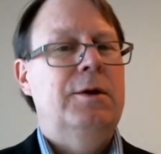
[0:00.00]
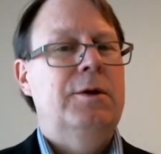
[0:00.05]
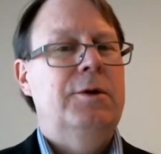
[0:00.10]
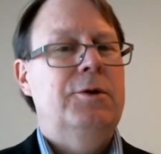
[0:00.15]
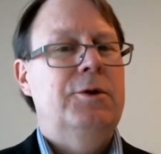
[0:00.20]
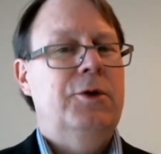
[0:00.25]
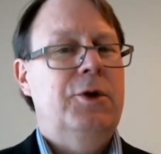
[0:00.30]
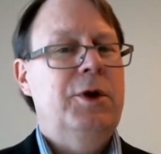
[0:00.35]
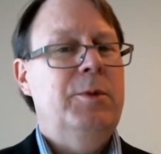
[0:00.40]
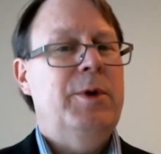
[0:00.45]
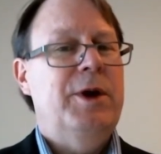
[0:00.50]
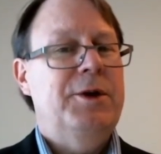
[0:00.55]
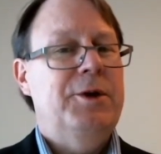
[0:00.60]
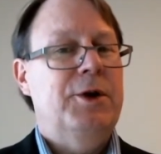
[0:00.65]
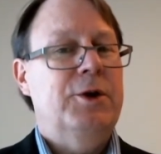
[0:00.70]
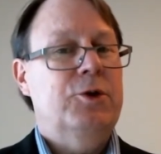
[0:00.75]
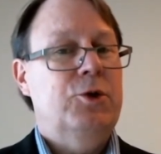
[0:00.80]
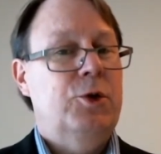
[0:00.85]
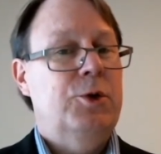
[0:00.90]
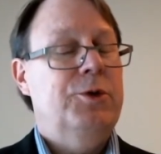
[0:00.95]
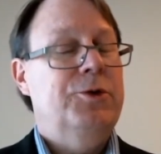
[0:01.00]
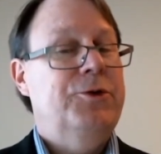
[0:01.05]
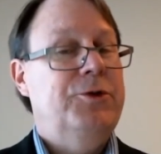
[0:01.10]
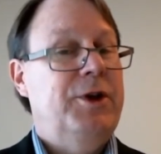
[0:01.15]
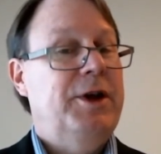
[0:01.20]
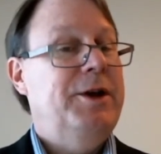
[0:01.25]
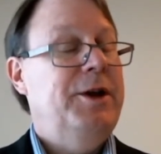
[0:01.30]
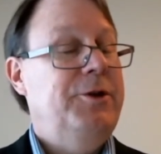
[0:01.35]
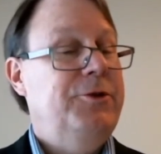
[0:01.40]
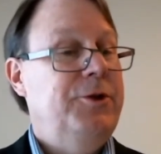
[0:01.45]
During my doctoral
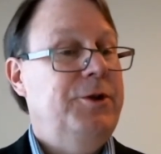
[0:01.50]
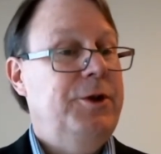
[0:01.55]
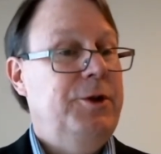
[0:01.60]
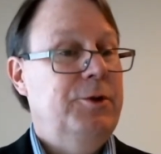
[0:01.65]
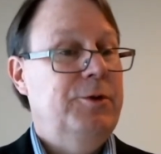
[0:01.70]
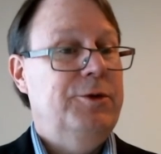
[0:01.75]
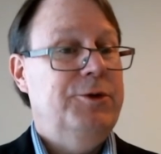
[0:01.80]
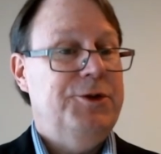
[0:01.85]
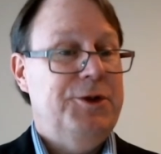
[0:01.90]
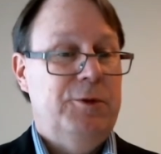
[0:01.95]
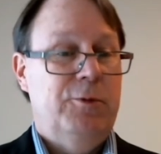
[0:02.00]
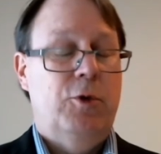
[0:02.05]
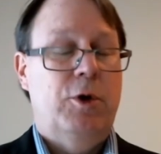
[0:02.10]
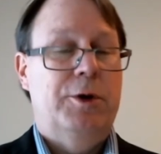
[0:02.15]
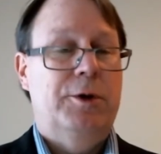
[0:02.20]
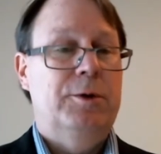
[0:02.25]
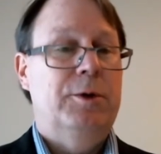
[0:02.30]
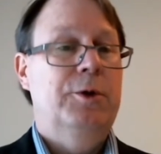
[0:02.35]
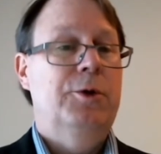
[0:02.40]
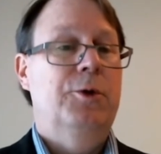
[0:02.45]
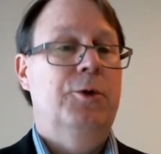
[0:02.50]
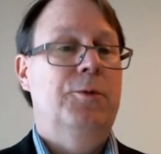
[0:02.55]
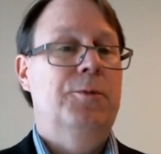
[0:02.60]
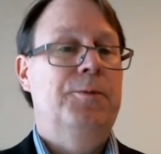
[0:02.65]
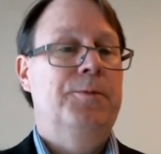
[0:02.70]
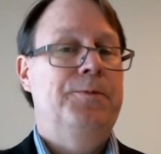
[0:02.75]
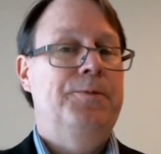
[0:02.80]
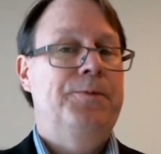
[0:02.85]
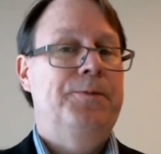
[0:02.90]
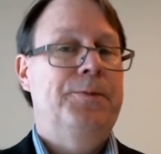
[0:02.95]
studies at the University of Waterloo,
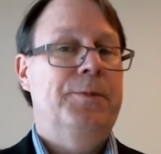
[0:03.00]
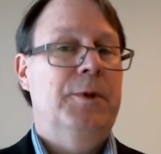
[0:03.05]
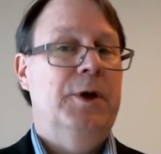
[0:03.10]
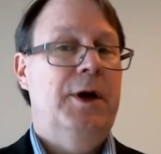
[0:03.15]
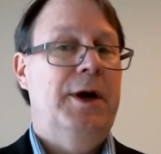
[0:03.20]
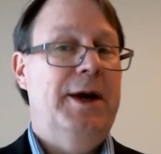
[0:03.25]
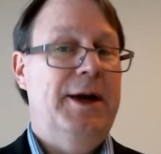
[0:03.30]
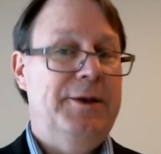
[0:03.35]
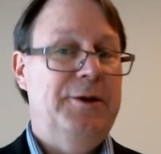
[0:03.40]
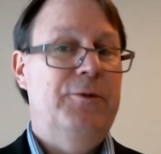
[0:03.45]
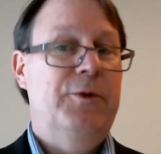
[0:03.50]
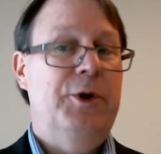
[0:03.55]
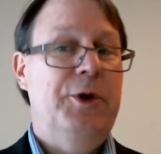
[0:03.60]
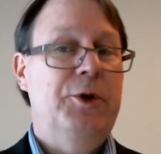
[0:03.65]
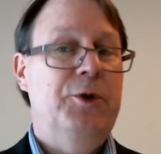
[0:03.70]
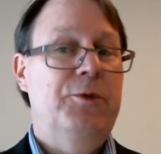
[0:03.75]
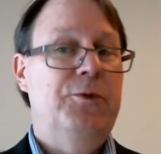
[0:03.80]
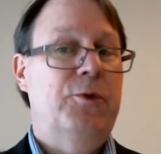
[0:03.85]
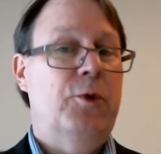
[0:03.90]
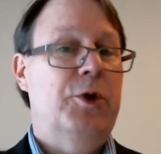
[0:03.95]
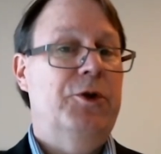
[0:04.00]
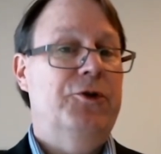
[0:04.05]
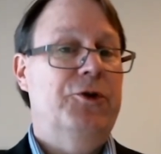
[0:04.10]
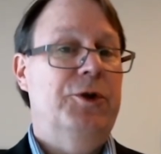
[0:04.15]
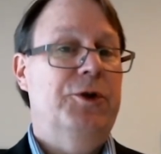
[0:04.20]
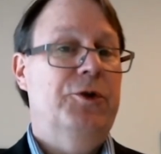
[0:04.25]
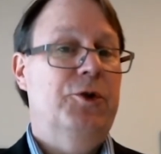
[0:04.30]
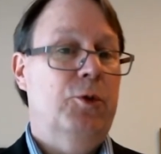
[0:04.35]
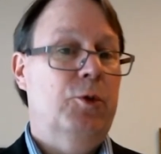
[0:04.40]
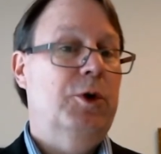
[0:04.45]
I had the very good
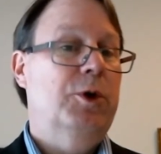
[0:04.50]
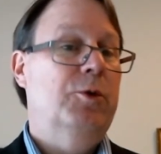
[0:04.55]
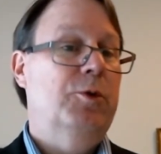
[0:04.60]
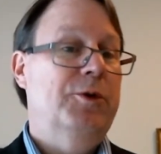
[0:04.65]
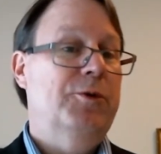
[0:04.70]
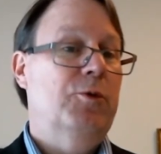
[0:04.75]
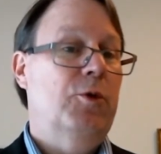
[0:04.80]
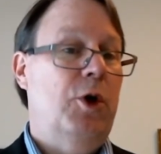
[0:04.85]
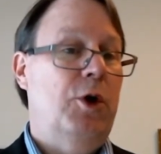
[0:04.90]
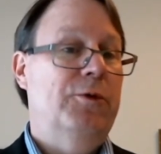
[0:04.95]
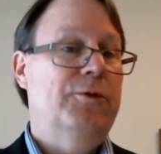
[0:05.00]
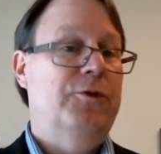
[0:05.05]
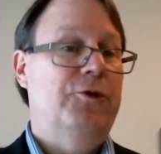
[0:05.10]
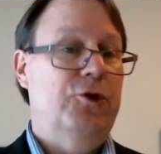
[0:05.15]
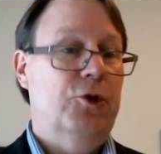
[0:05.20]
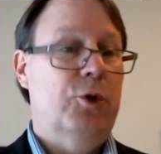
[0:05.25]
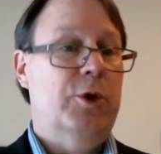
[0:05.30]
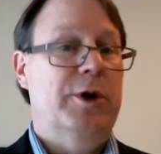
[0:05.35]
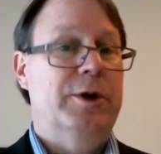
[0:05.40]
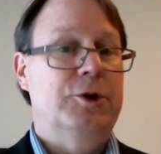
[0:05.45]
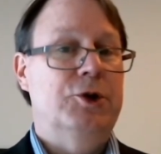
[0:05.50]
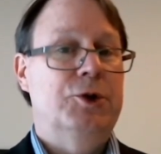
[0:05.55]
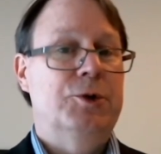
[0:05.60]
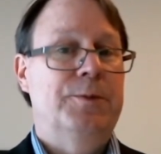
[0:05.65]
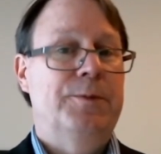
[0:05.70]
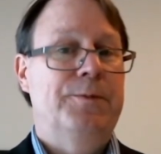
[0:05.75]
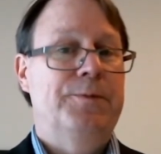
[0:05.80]
fortune to work with Rolf George,